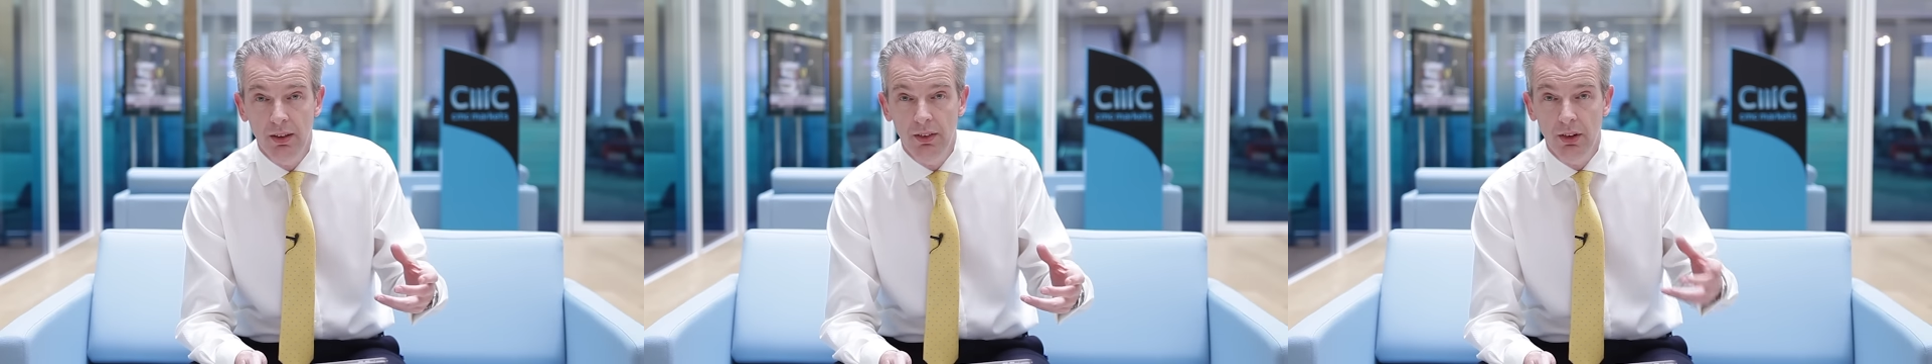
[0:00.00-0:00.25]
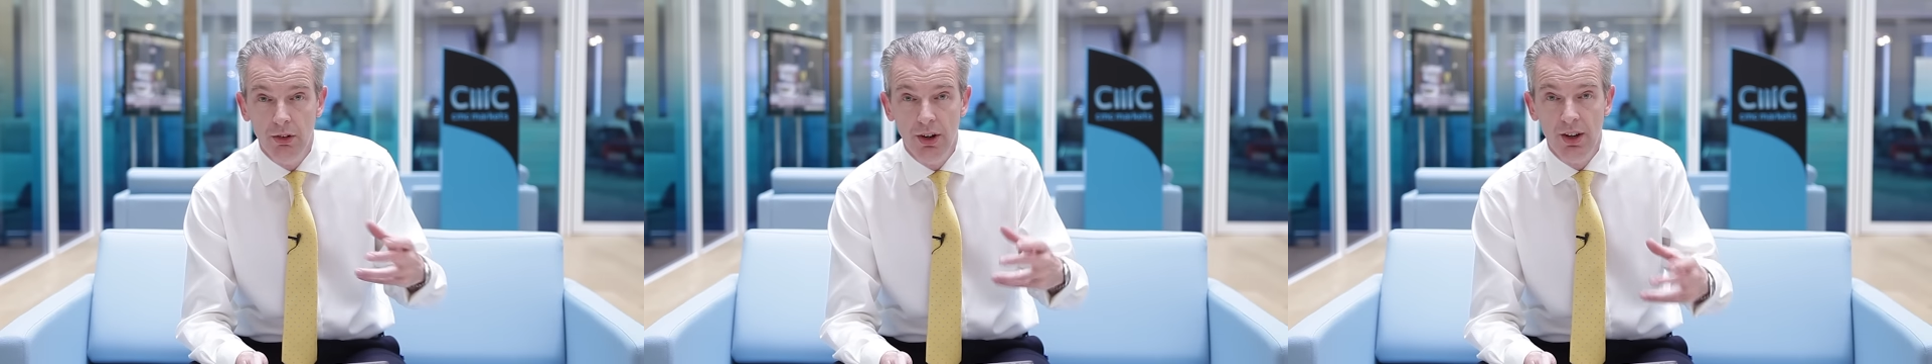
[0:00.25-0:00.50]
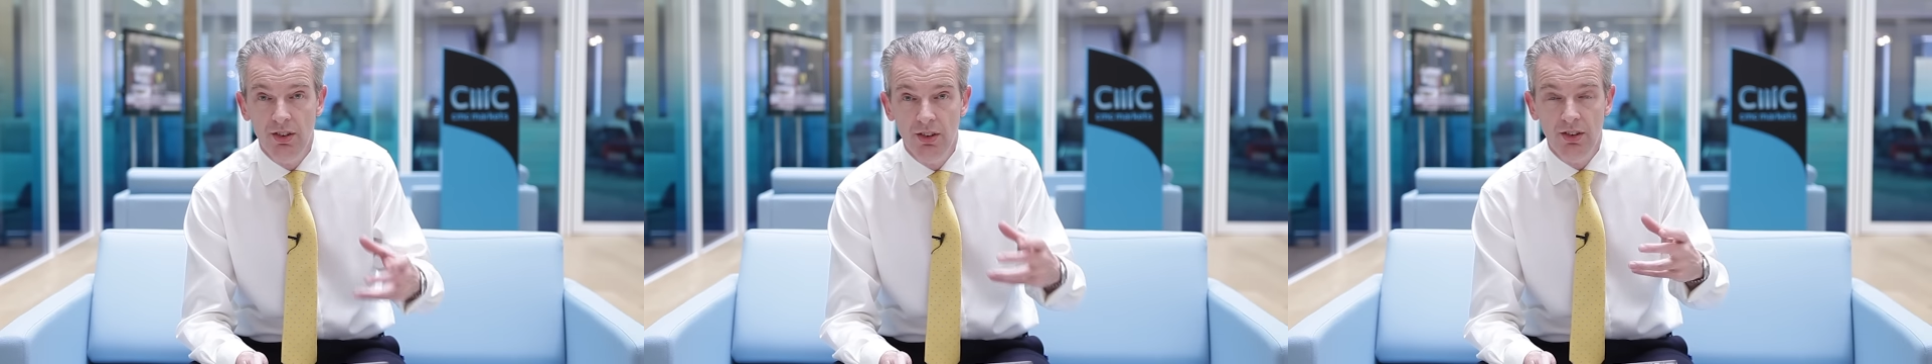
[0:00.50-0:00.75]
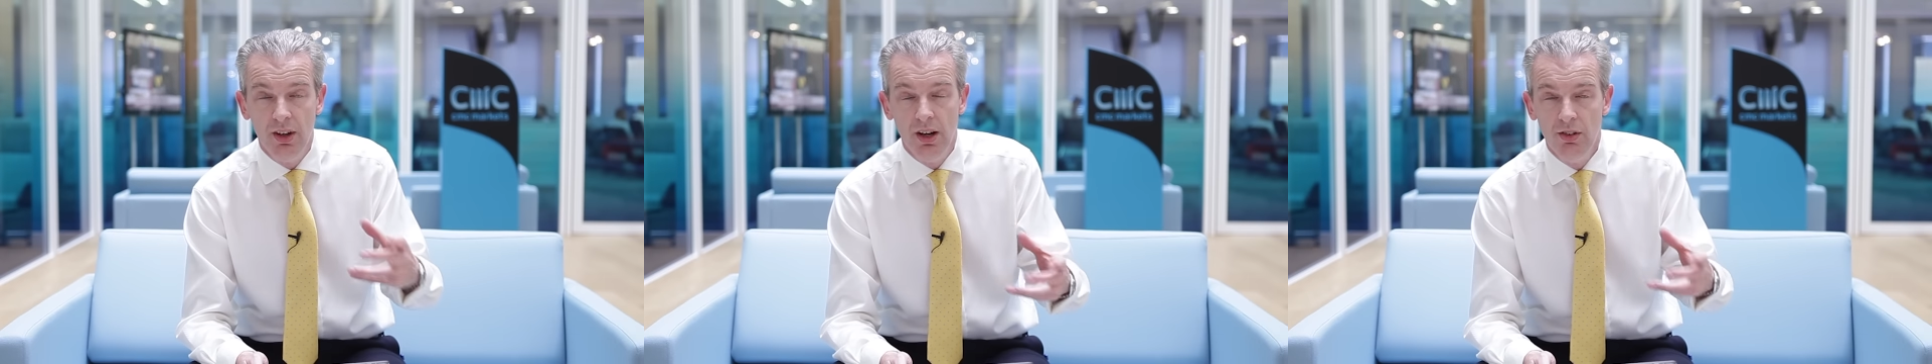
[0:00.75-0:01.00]
that Greece
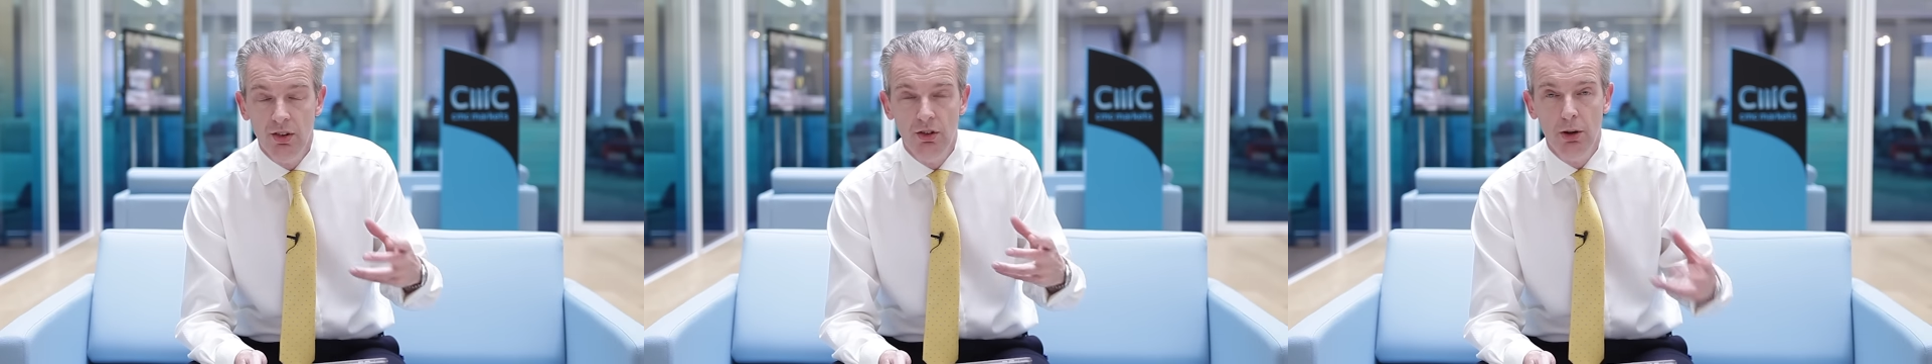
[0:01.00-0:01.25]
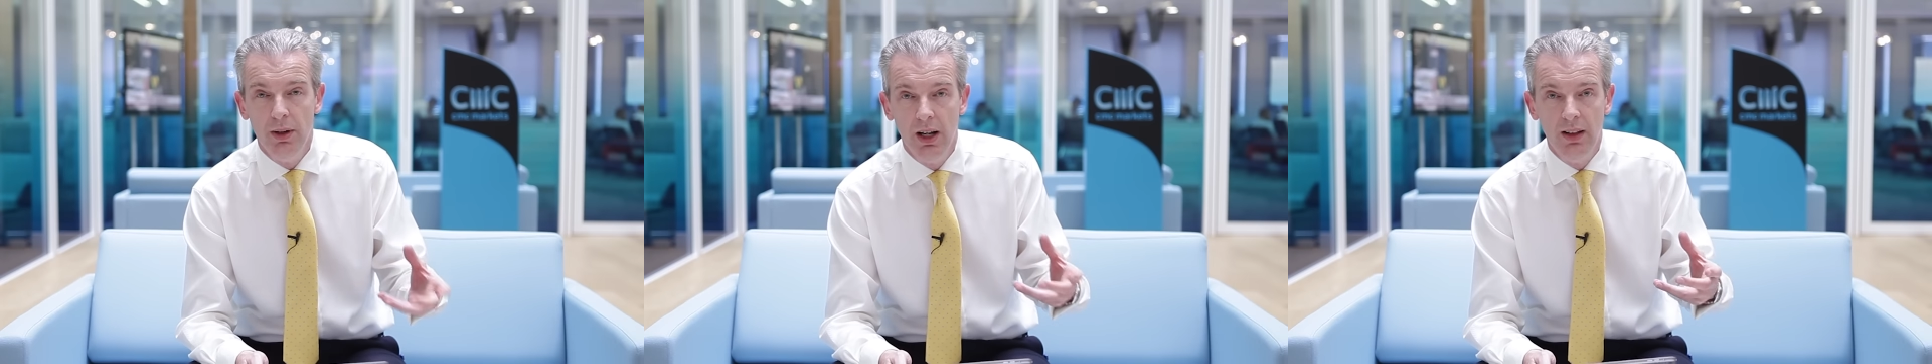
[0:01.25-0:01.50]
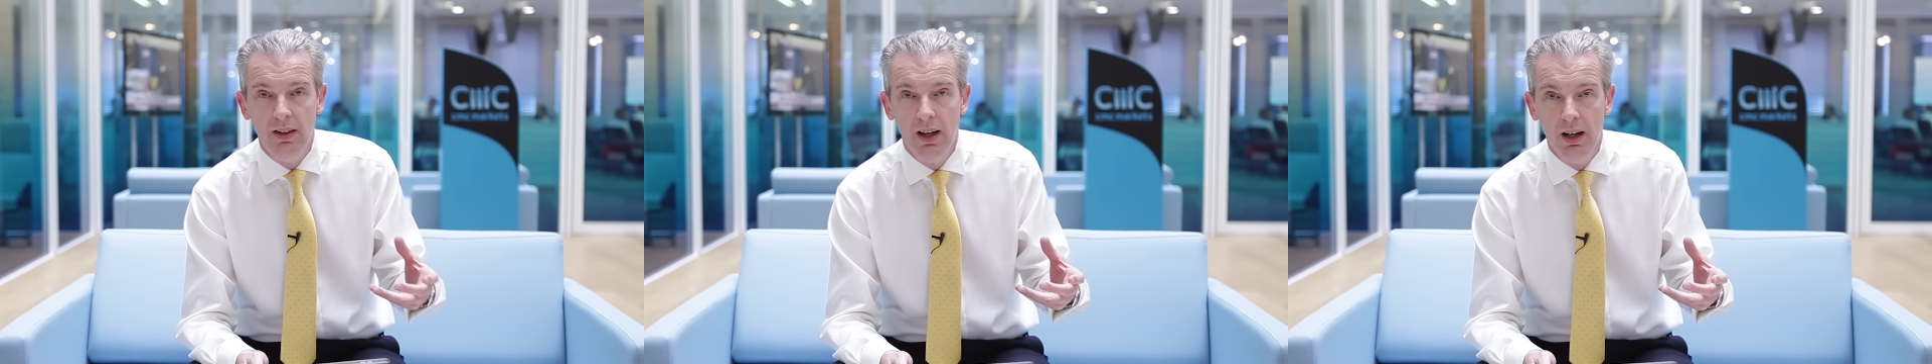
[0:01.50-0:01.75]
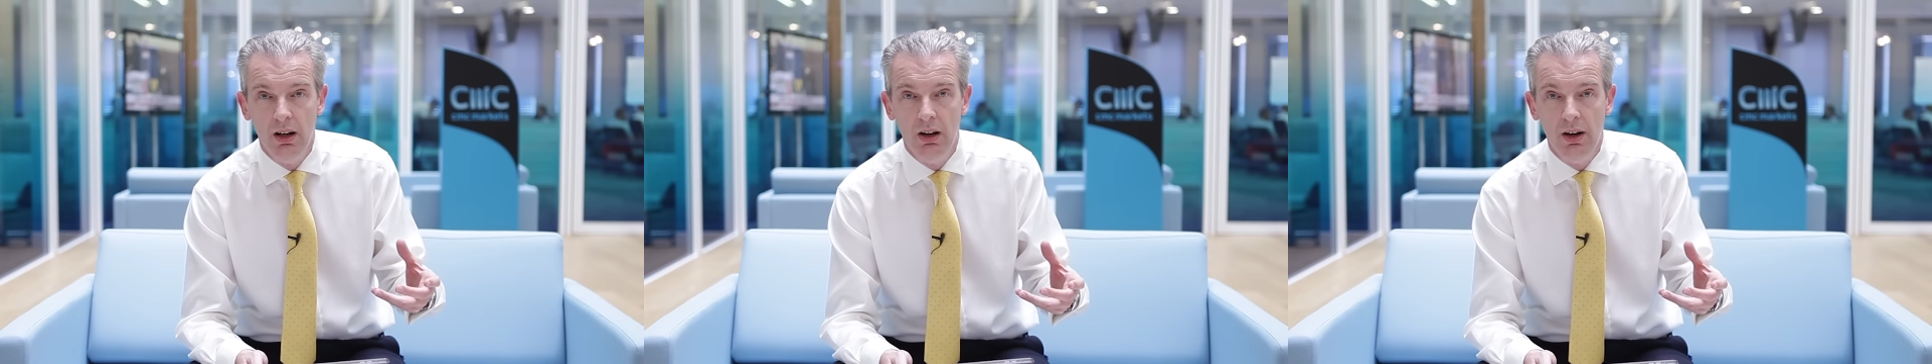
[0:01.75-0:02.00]
is going to dominate the
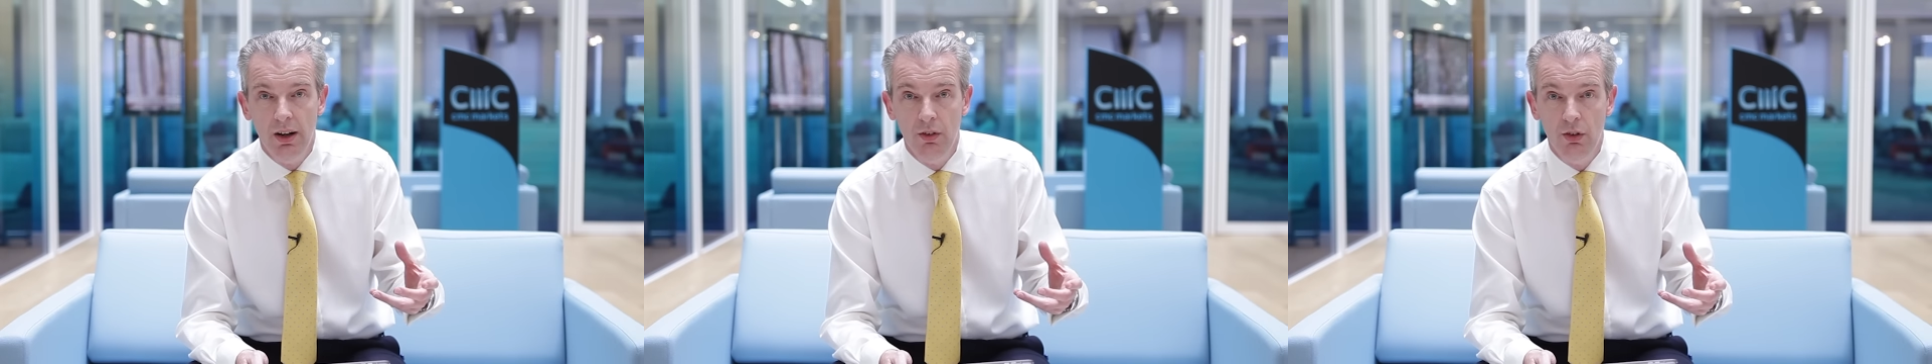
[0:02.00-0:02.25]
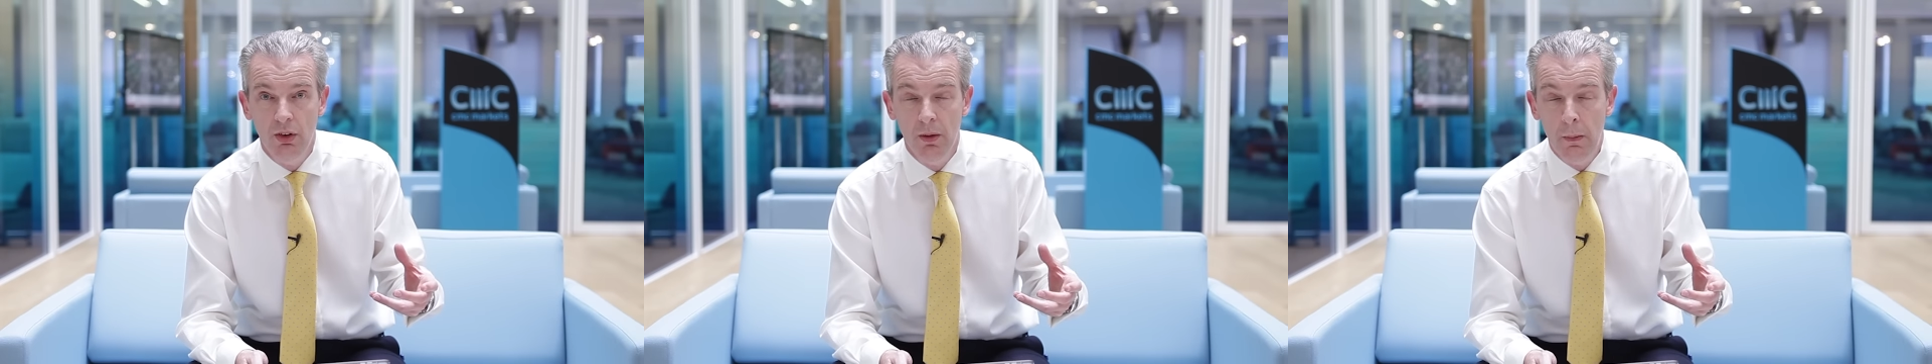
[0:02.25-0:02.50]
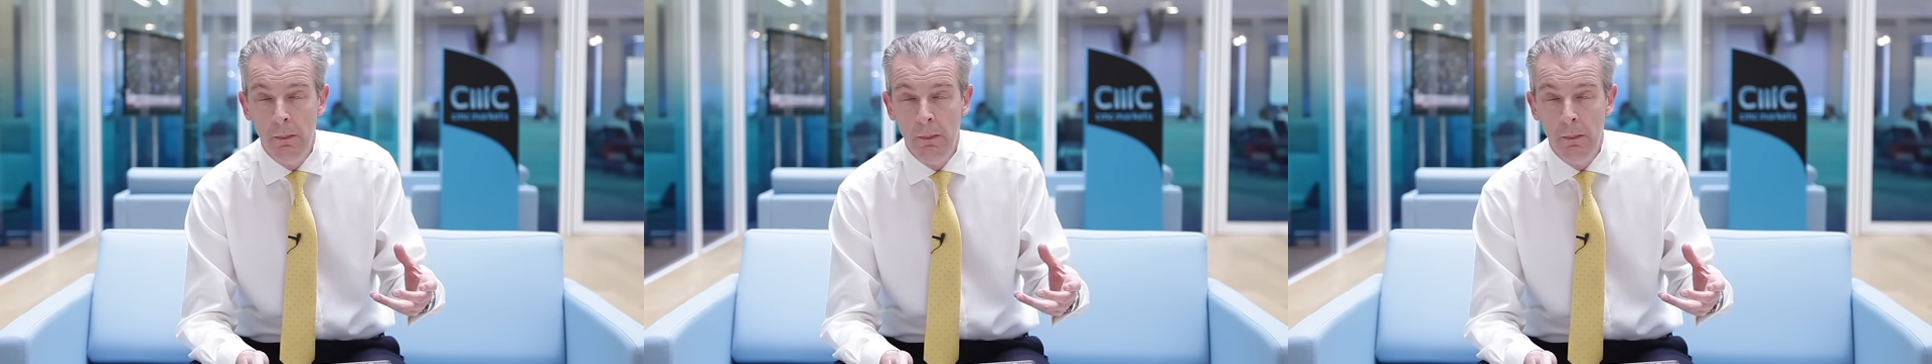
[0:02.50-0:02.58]
headlines